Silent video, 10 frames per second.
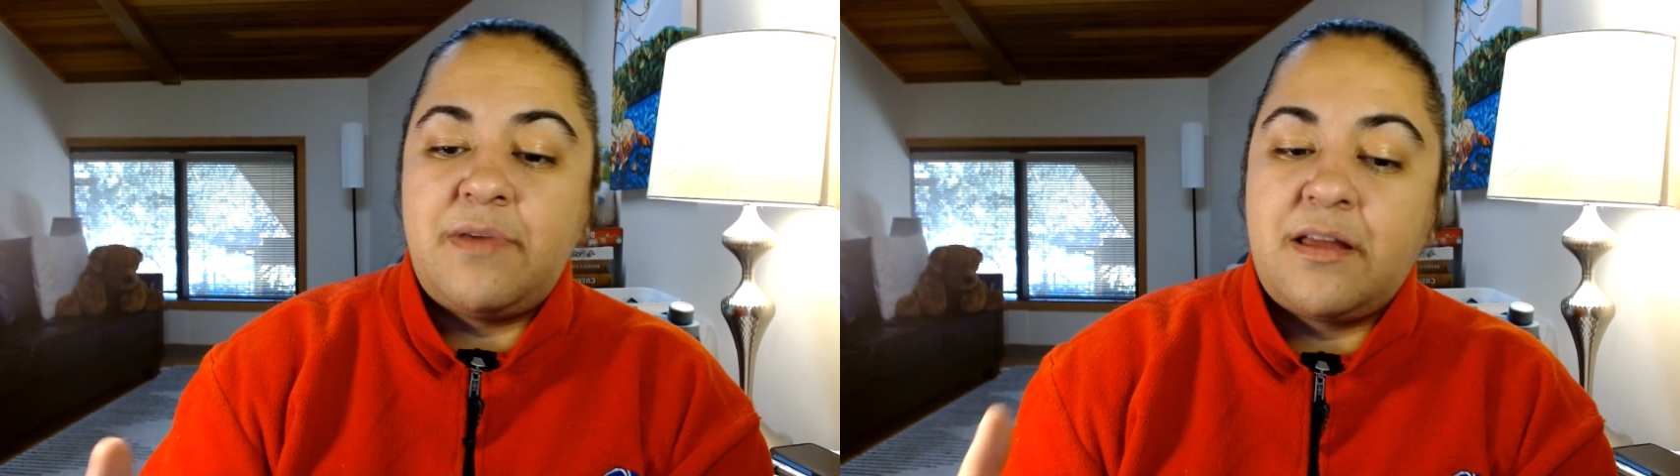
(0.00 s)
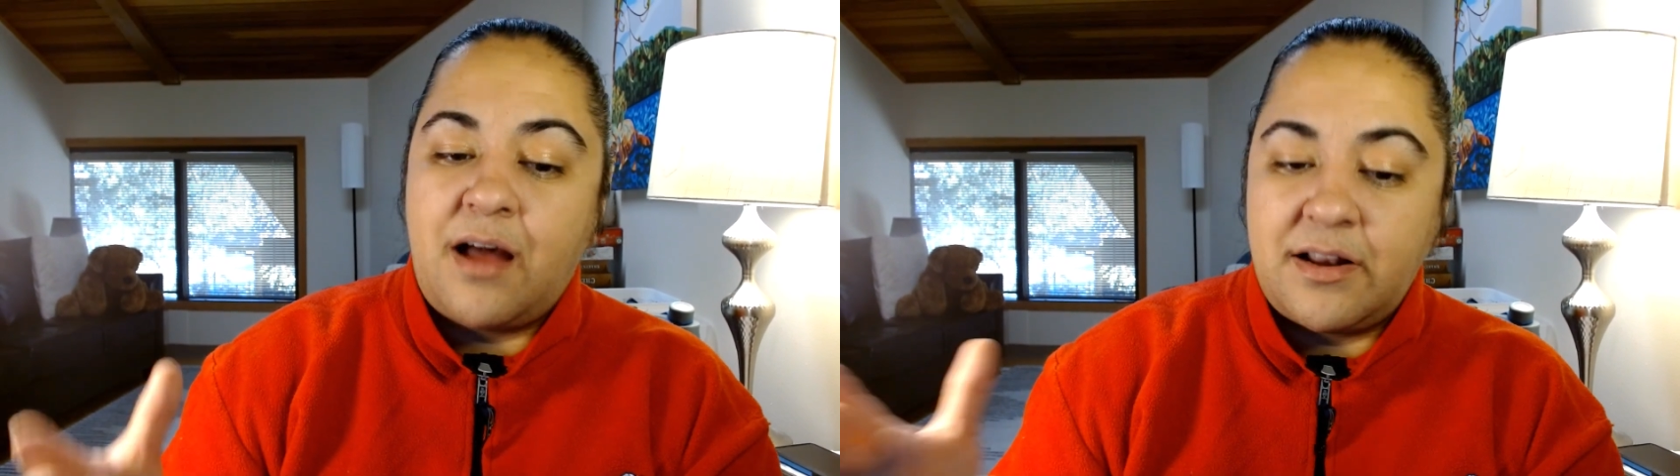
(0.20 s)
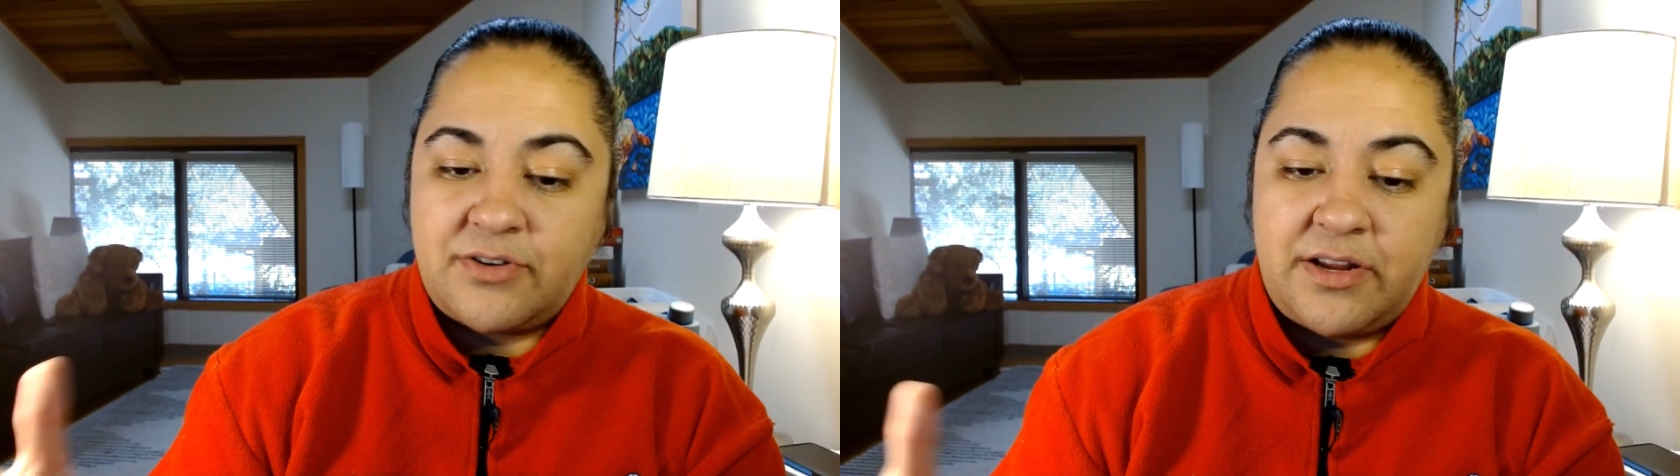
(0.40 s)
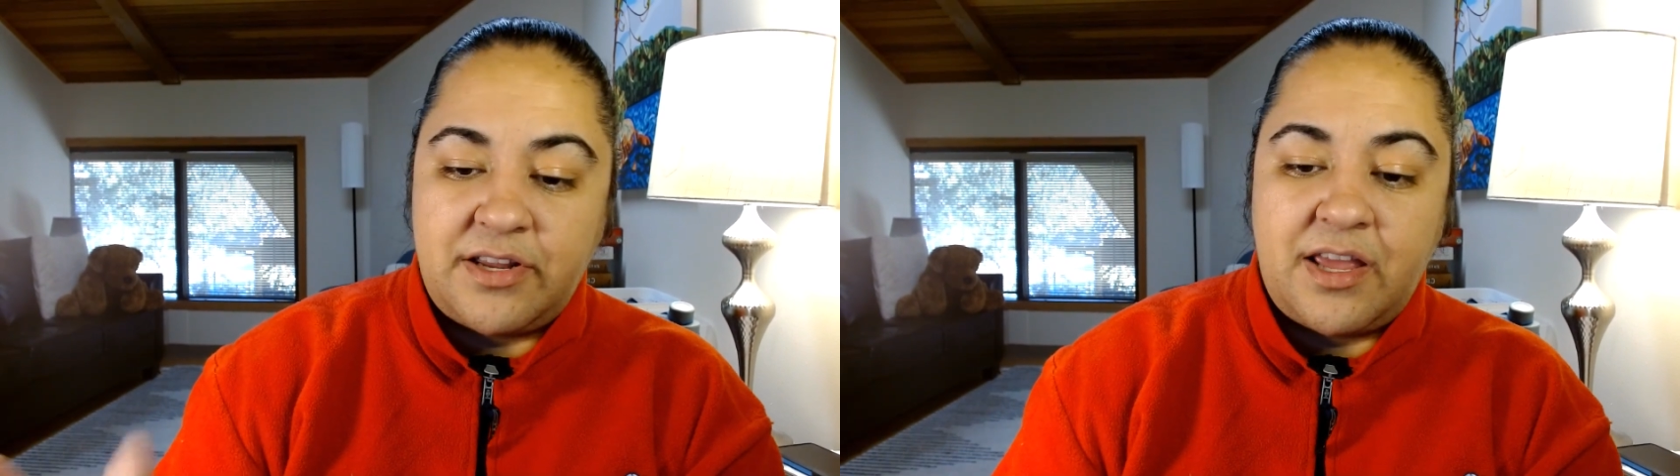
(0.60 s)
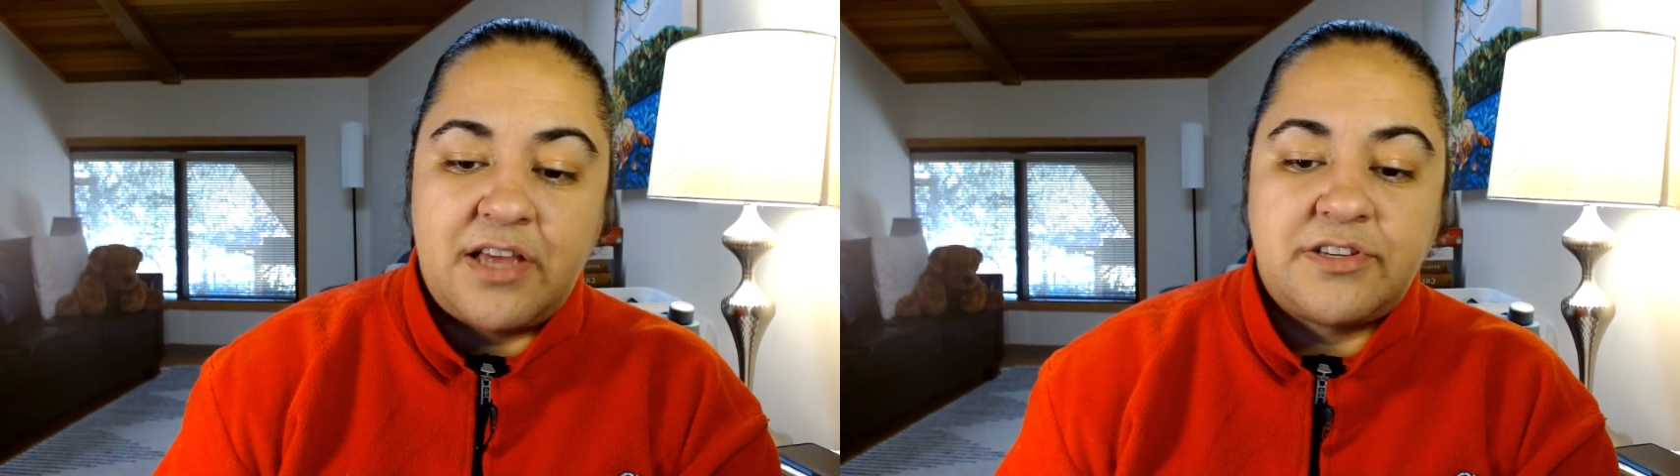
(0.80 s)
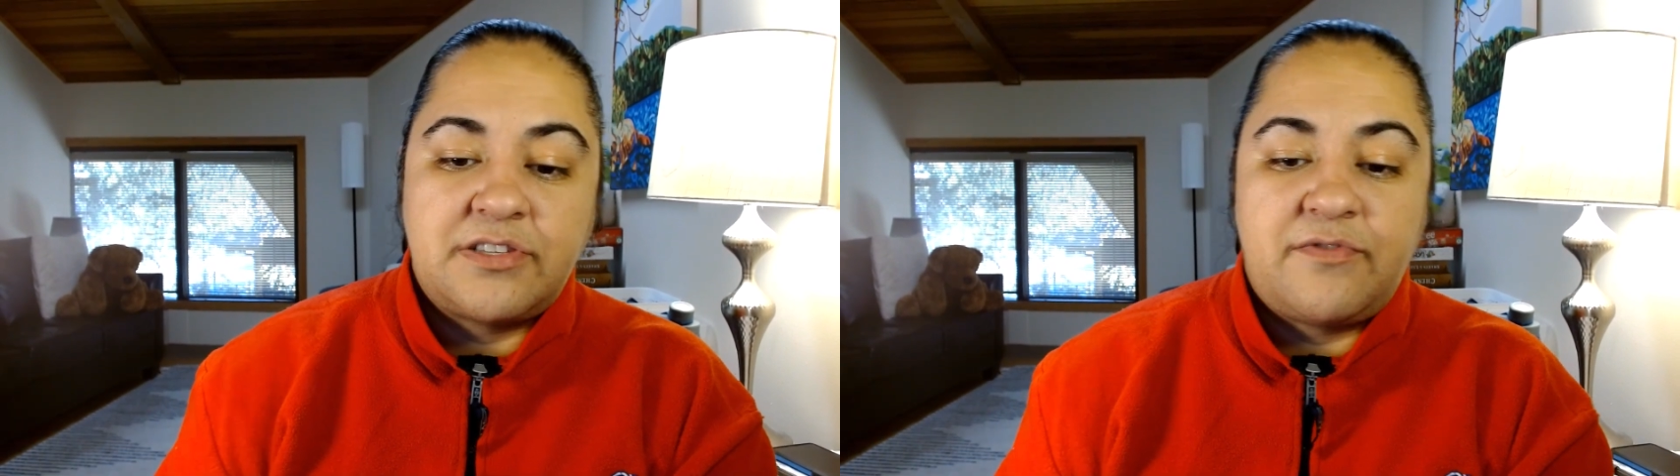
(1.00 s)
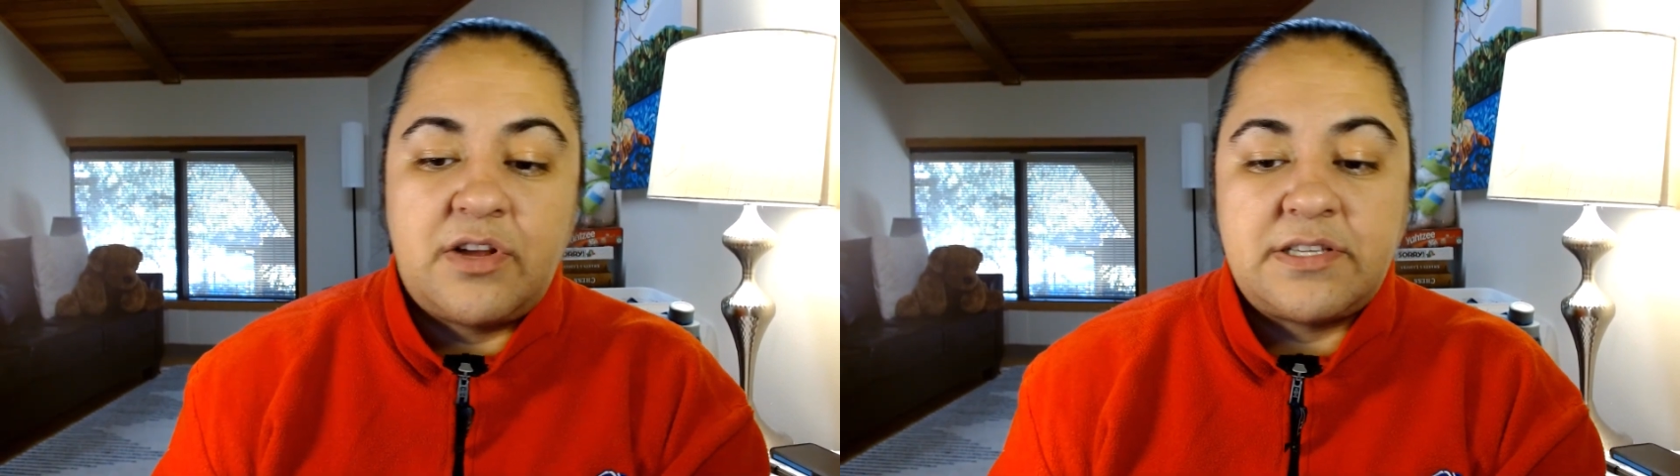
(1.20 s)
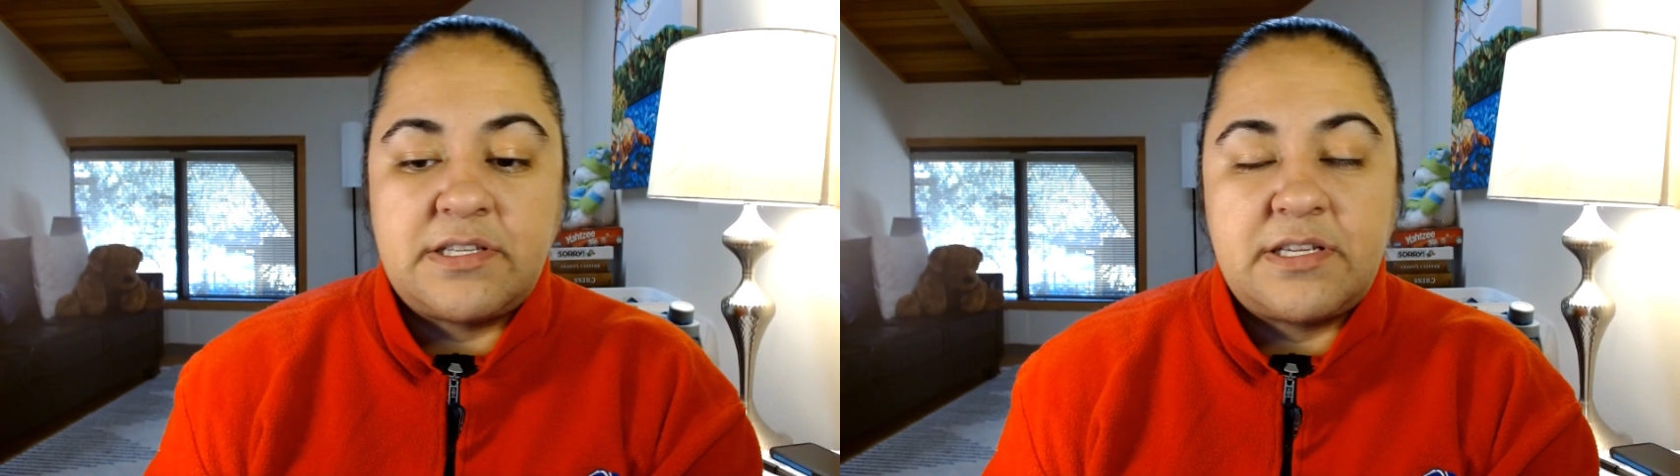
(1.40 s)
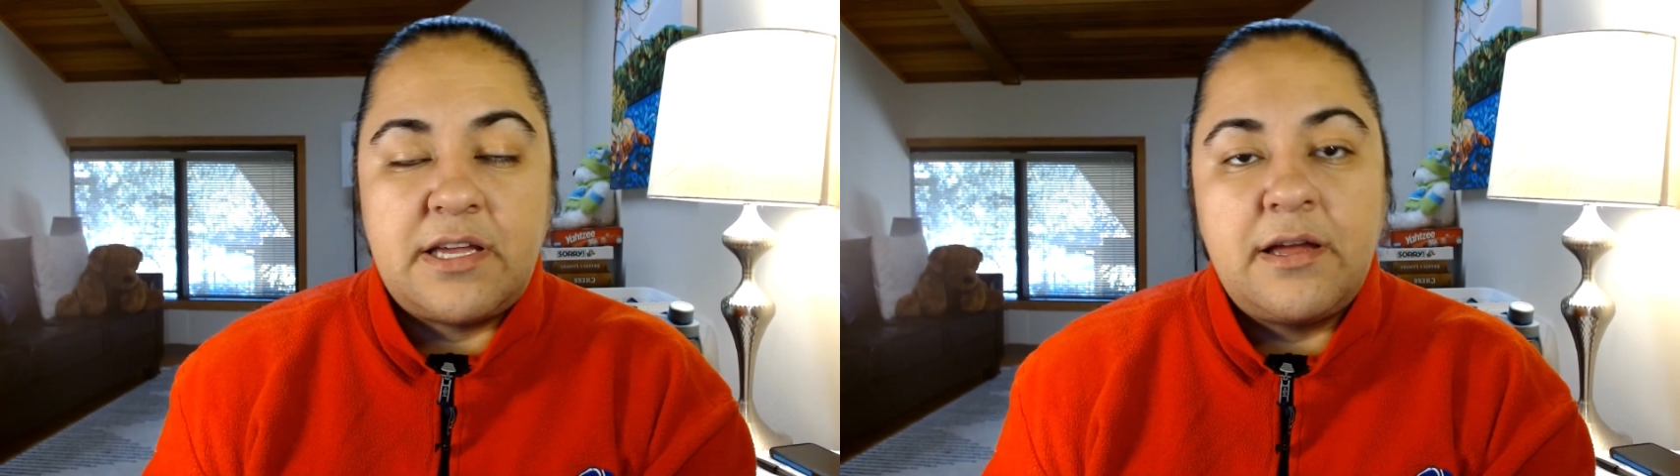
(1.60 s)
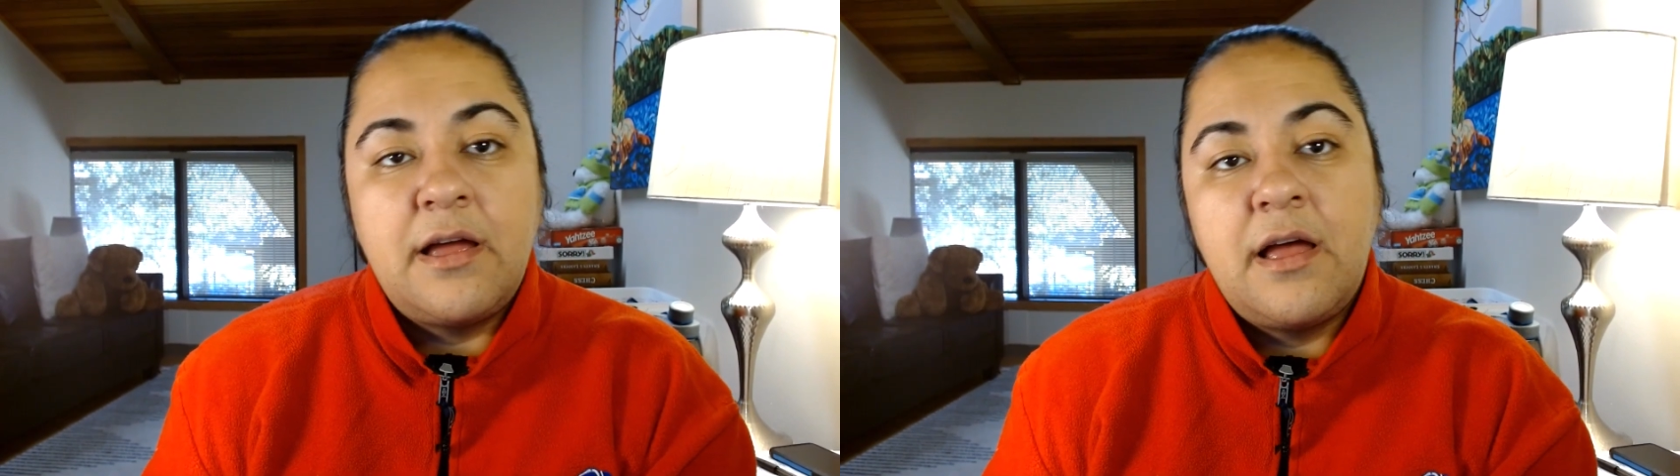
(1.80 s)
be contraindications for
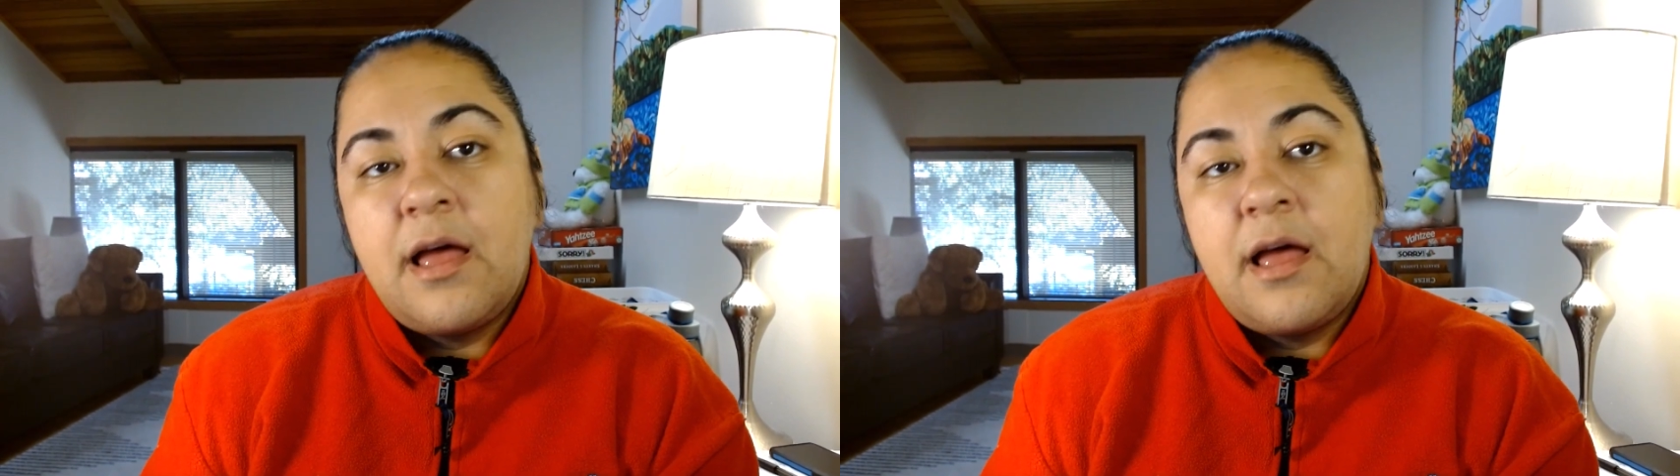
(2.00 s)
ECT.